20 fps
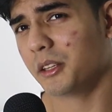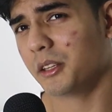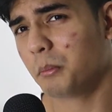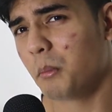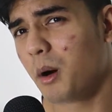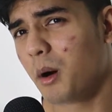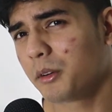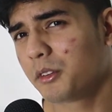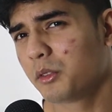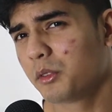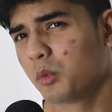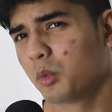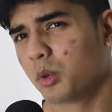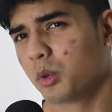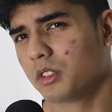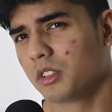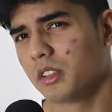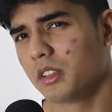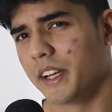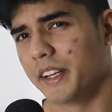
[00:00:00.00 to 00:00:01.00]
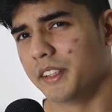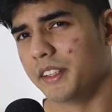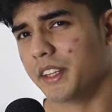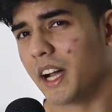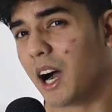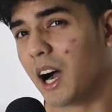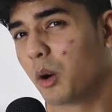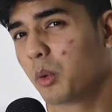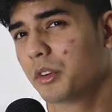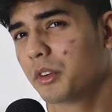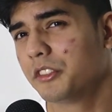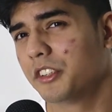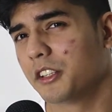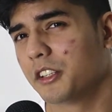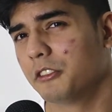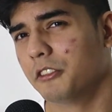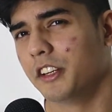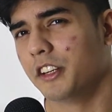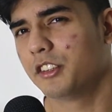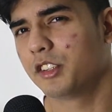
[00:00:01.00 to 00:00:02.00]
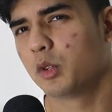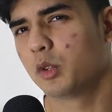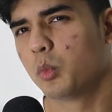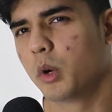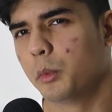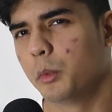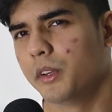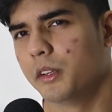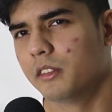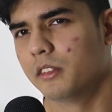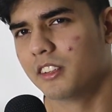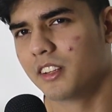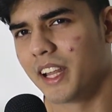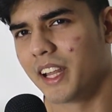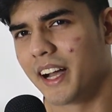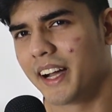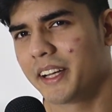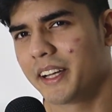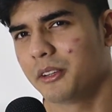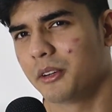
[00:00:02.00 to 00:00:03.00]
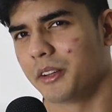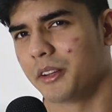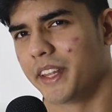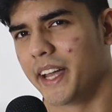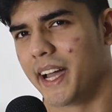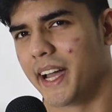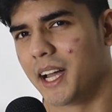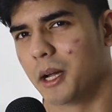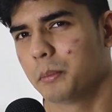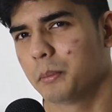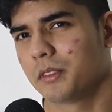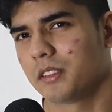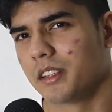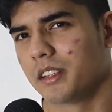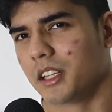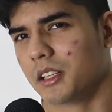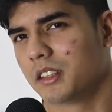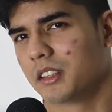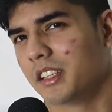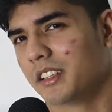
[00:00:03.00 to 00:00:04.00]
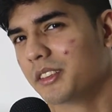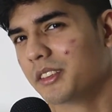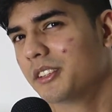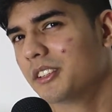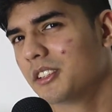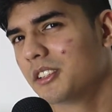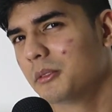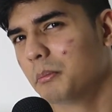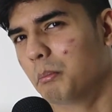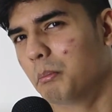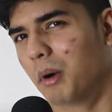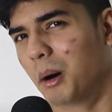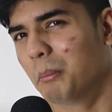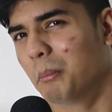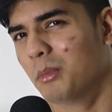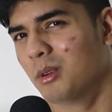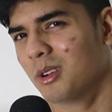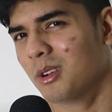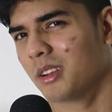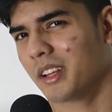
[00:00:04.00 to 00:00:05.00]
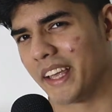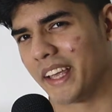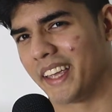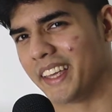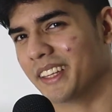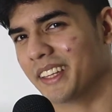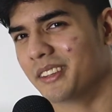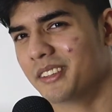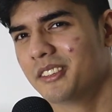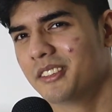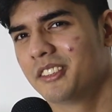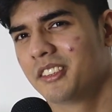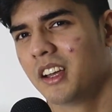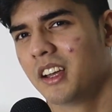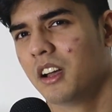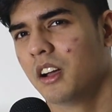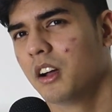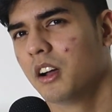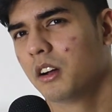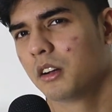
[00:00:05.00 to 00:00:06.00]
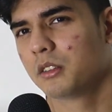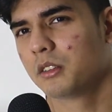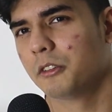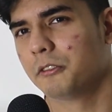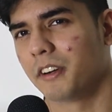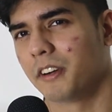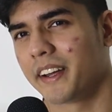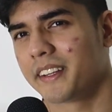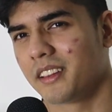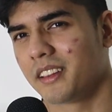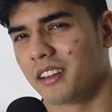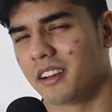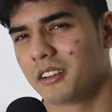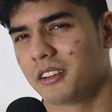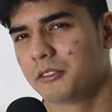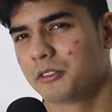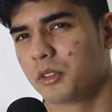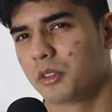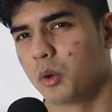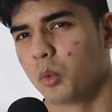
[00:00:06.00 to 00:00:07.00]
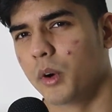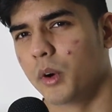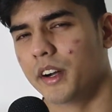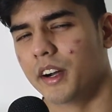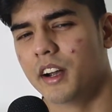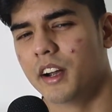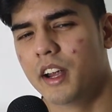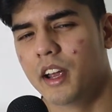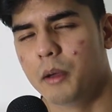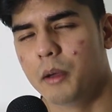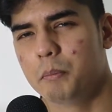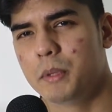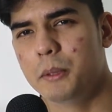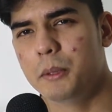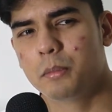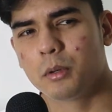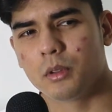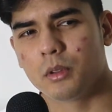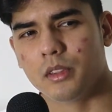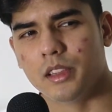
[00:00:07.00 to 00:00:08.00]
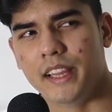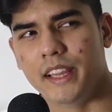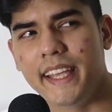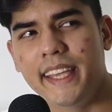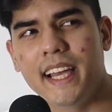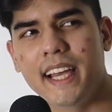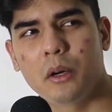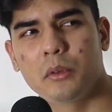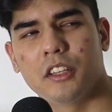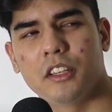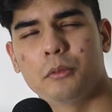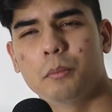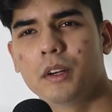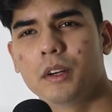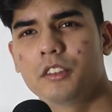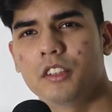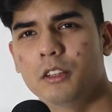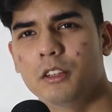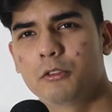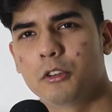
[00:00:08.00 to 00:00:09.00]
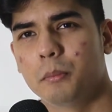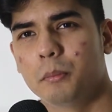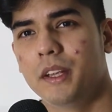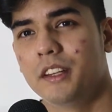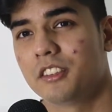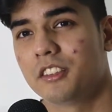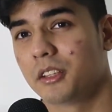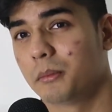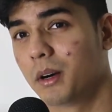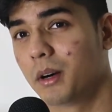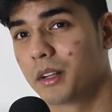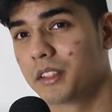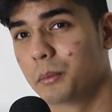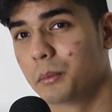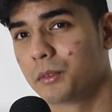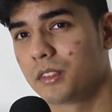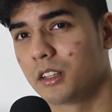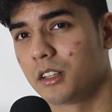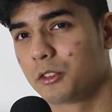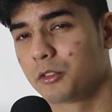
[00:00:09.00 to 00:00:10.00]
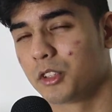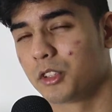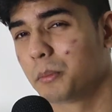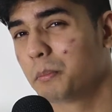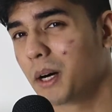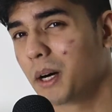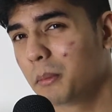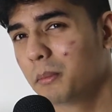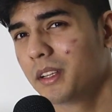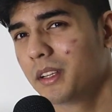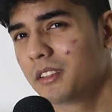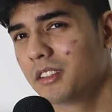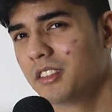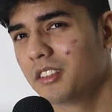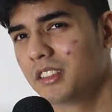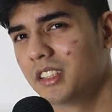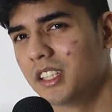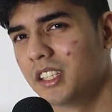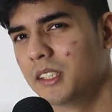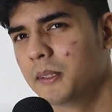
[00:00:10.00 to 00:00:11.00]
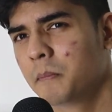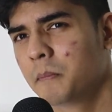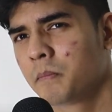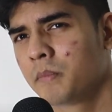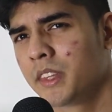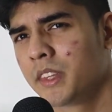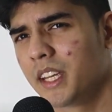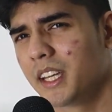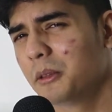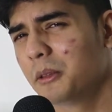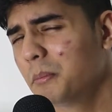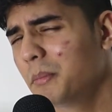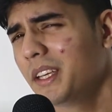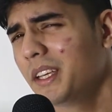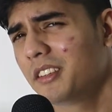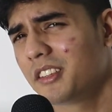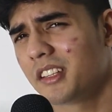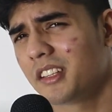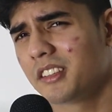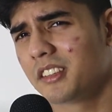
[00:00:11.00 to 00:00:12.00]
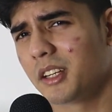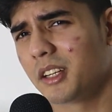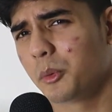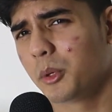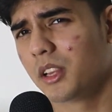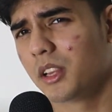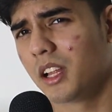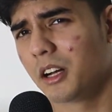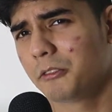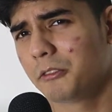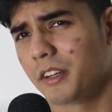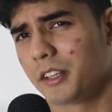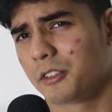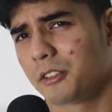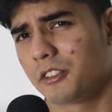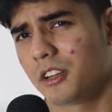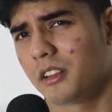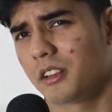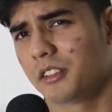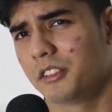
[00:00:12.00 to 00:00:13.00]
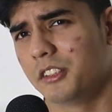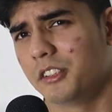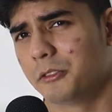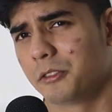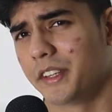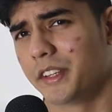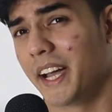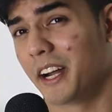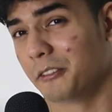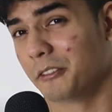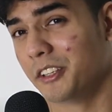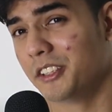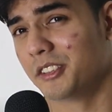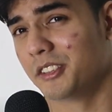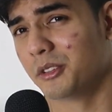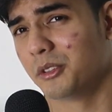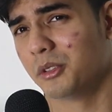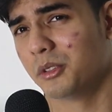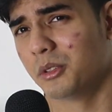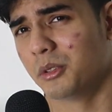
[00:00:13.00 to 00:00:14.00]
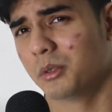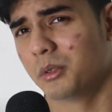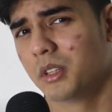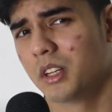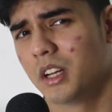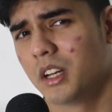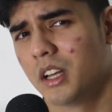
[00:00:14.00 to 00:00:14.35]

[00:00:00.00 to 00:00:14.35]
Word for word: in the modern world and in our generation where we rely on apps like Tinder, Bumble, Hinge, to find love where people lay out as much information about themselves for the public to see, it makes sense that we love astrology for that reason too.